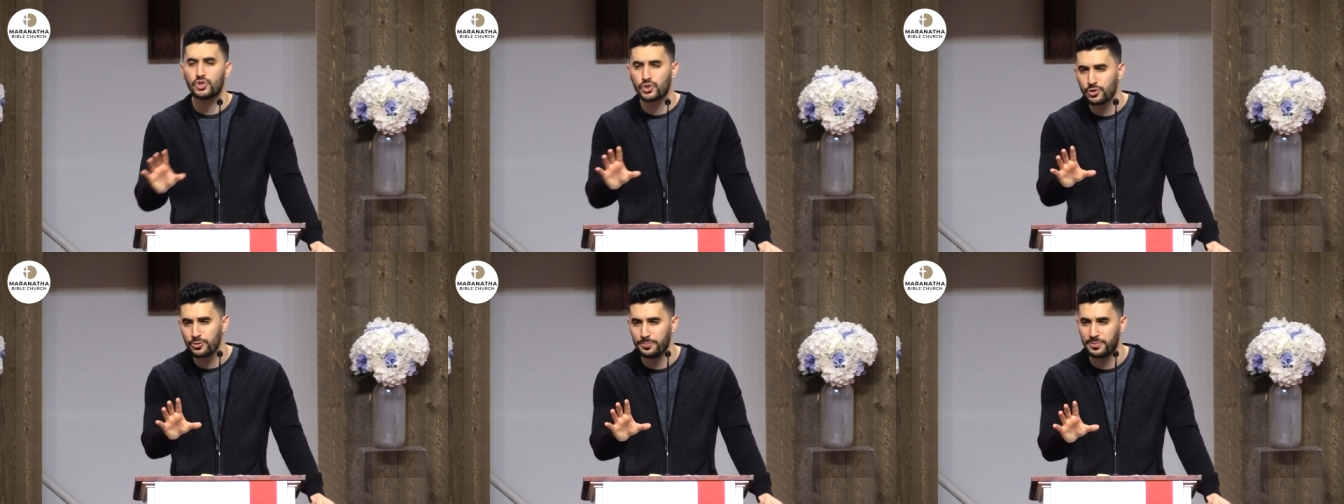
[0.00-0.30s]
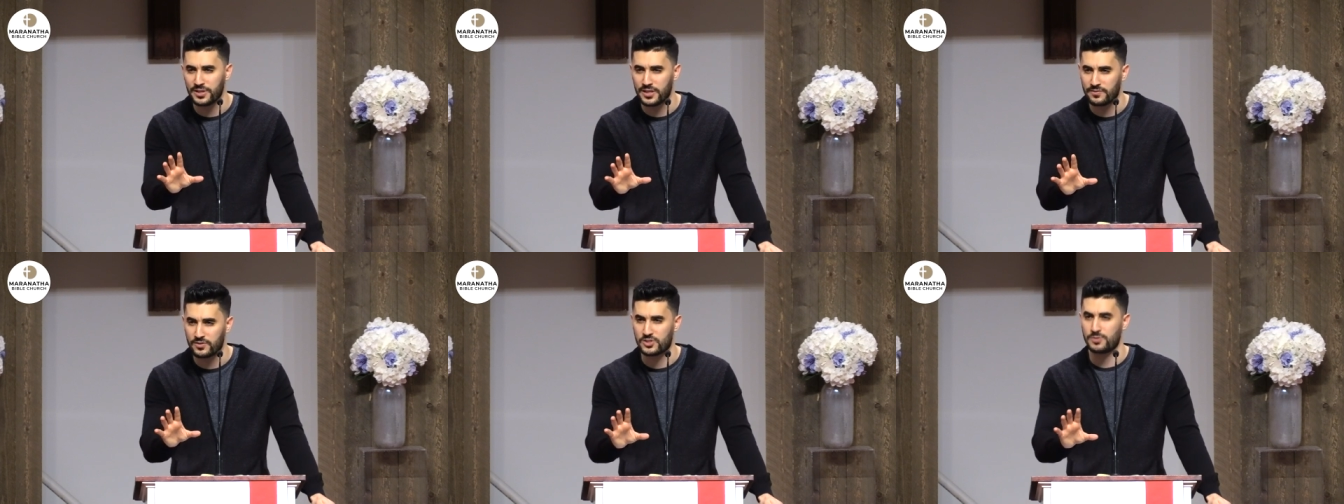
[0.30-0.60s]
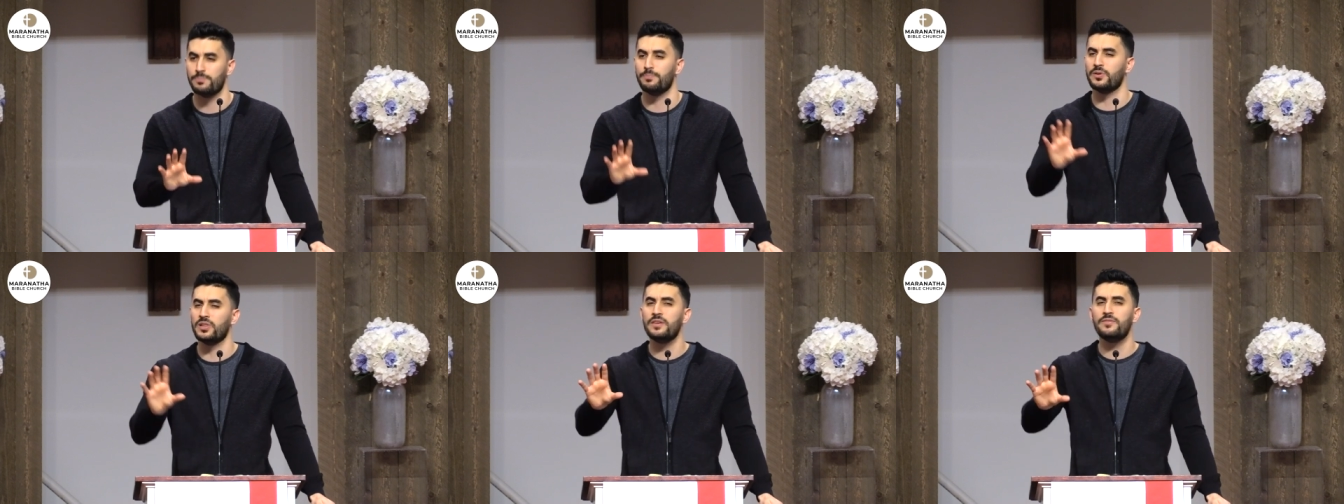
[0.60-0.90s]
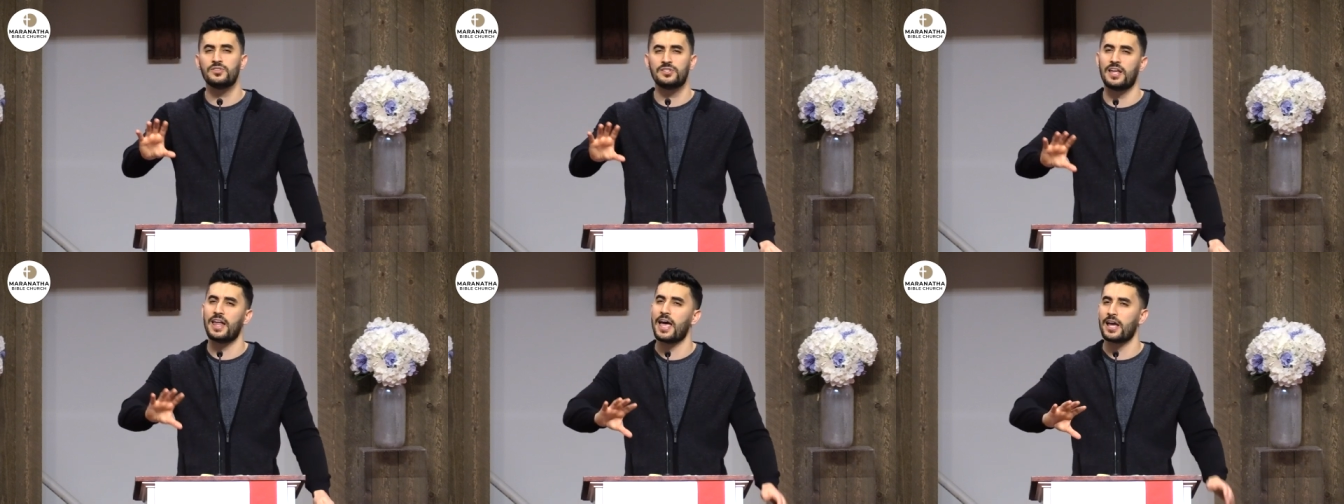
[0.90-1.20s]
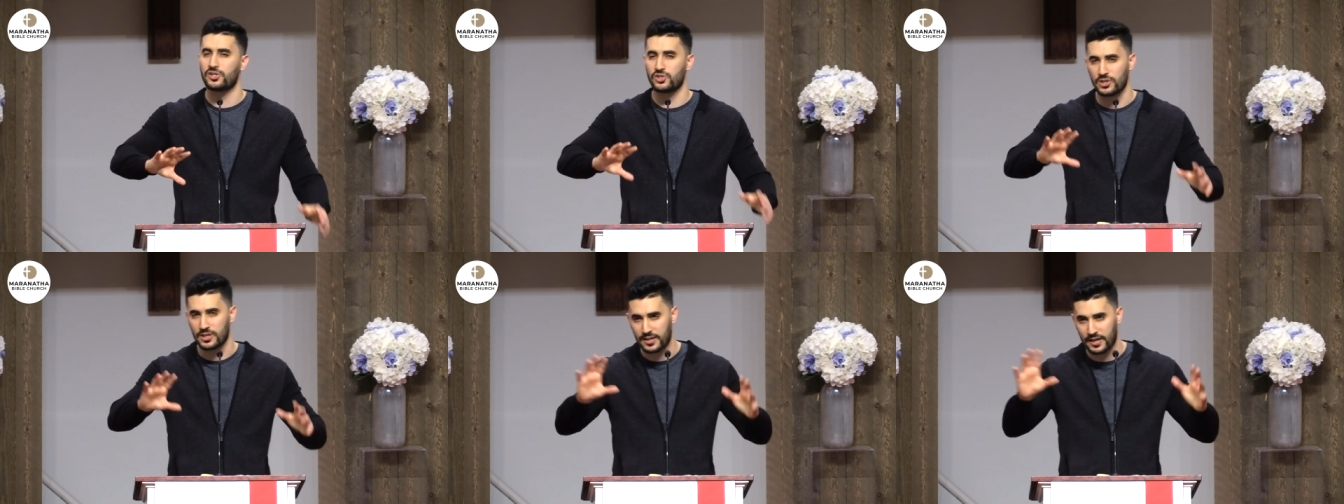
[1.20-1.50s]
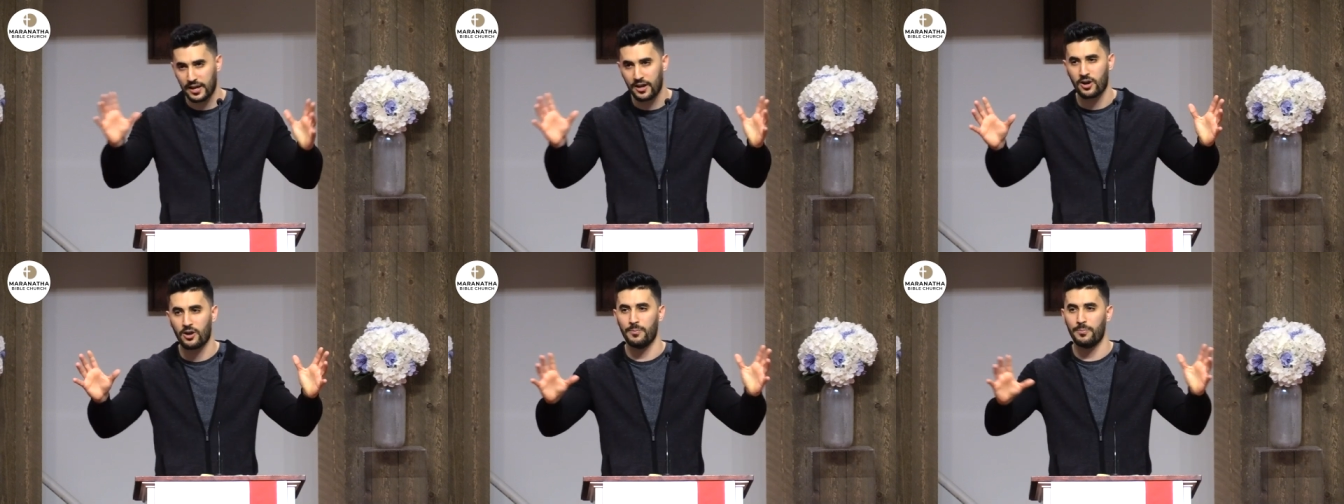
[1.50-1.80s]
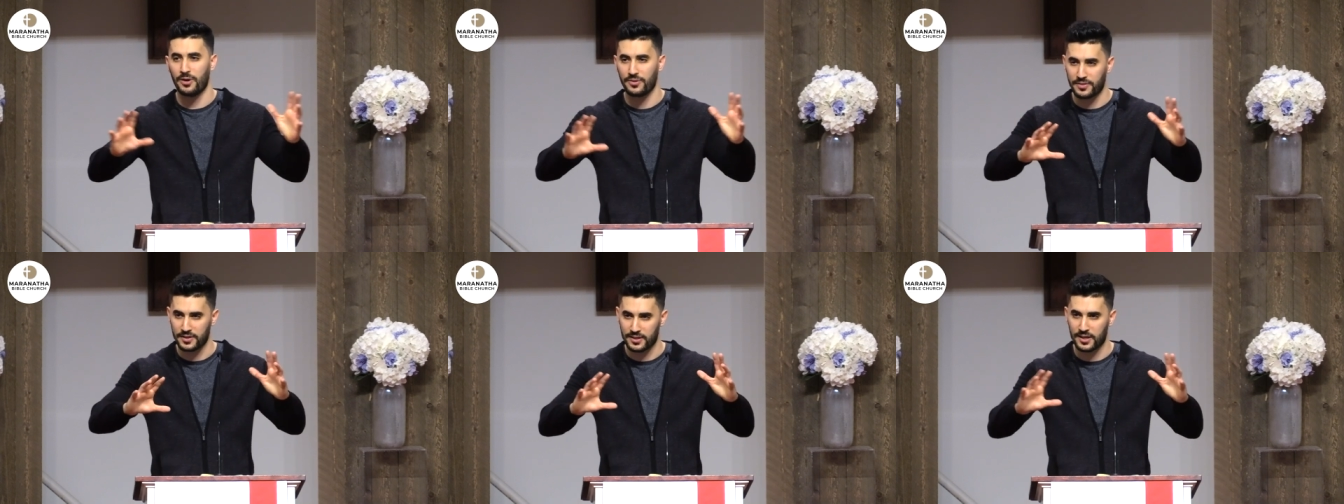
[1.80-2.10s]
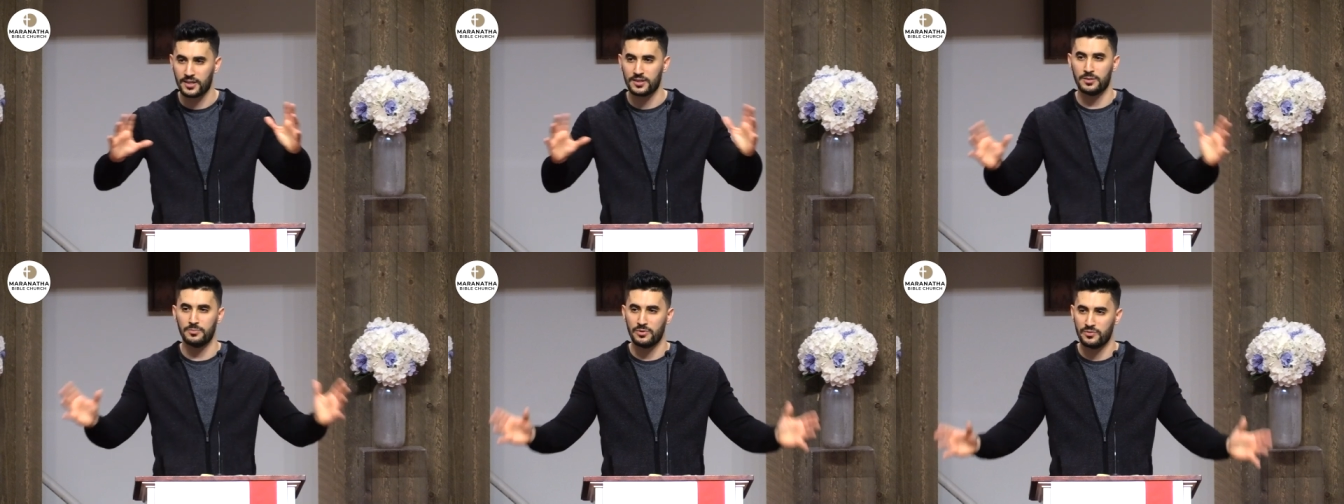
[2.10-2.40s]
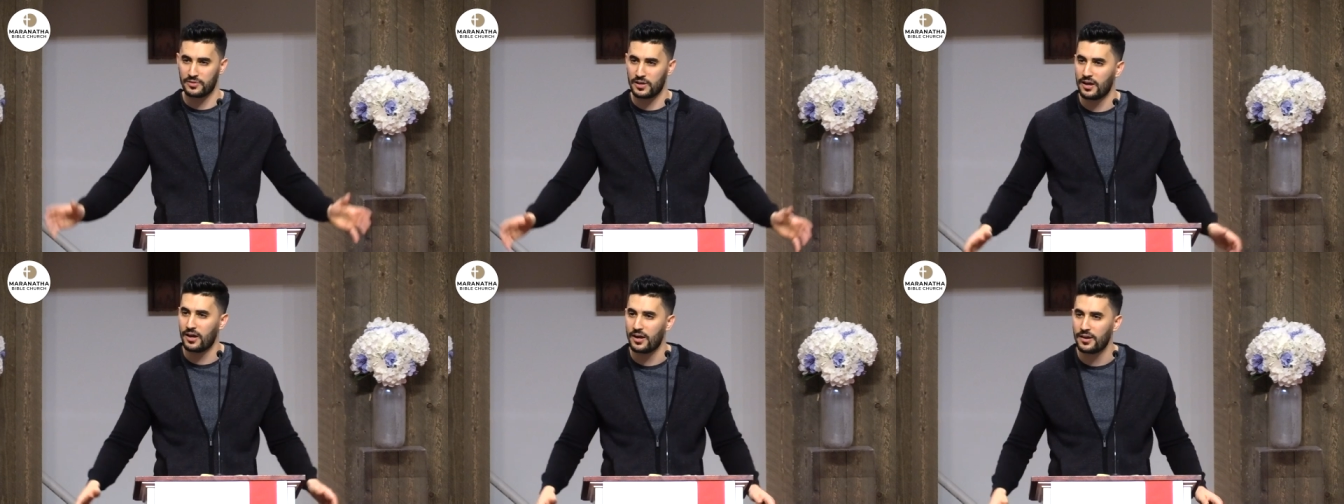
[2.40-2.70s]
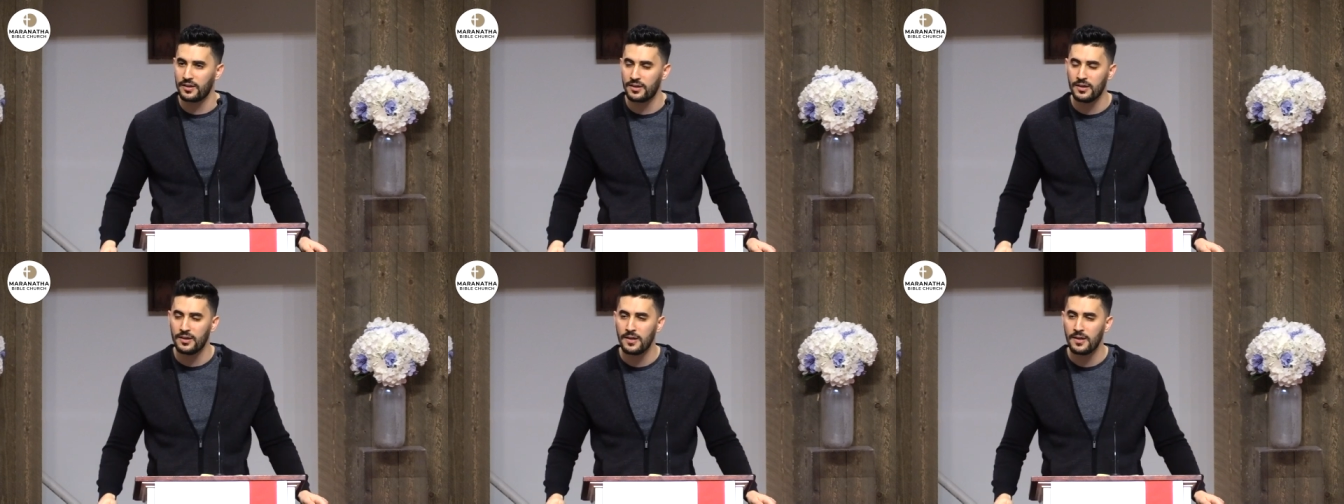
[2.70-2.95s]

true believers, believers that actually care about the kingdom of God,